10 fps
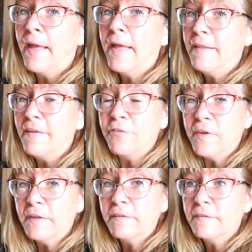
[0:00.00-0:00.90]
In this
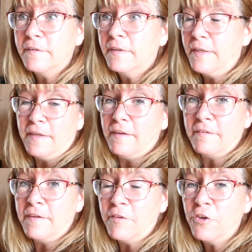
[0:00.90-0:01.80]
field, he
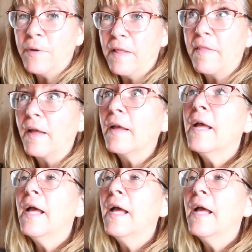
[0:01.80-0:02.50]
doesn't even do anything.